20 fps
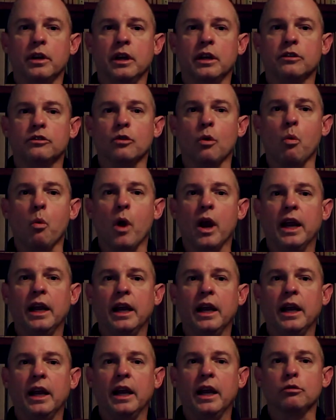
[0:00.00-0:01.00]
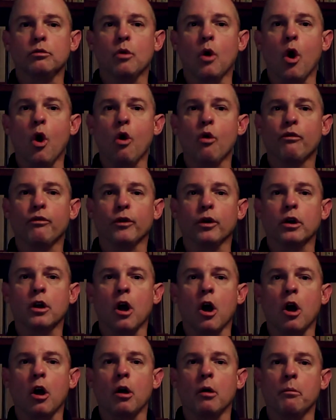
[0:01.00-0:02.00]
is a way to
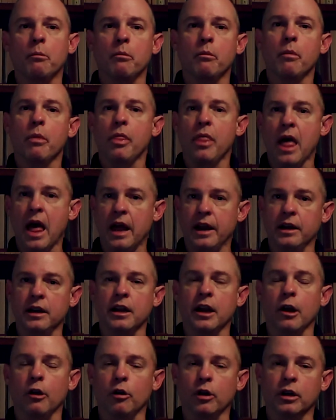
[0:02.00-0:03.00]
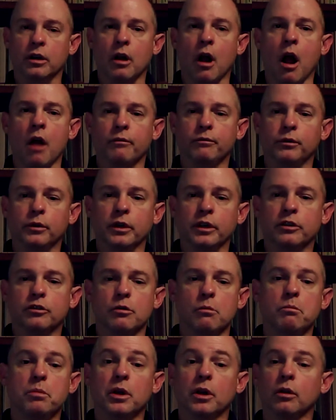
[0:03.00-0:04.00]
overcome that inherent conflict,
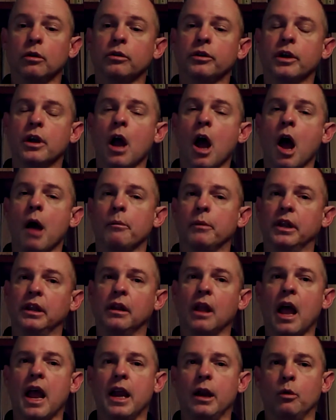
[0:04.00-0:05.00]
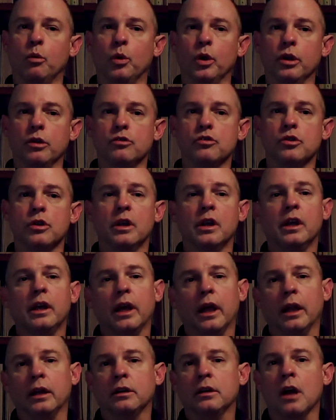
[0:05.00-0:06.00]
to build a common language
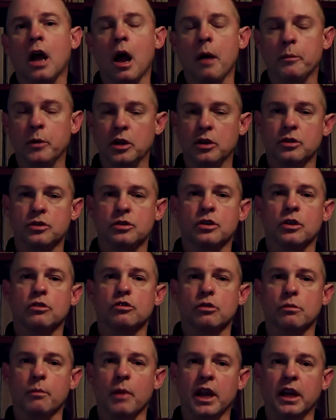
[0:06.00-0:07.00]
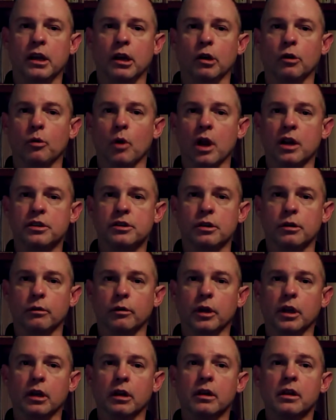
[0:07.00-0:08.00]
and common decision-making
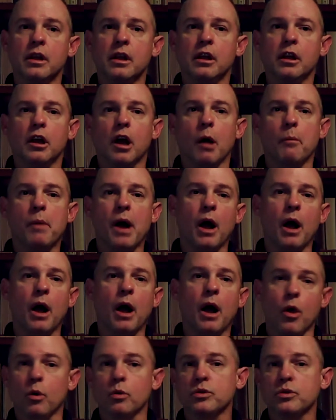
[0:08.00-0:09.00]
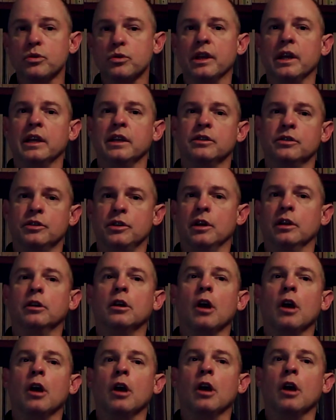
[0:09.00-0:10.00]
criteria about those things that
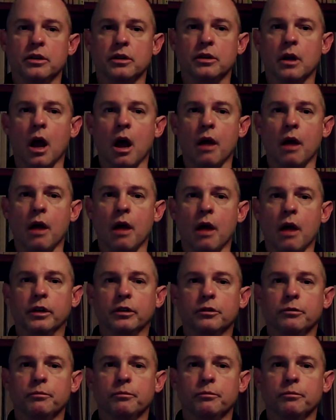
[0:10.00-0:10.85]
come into conflict.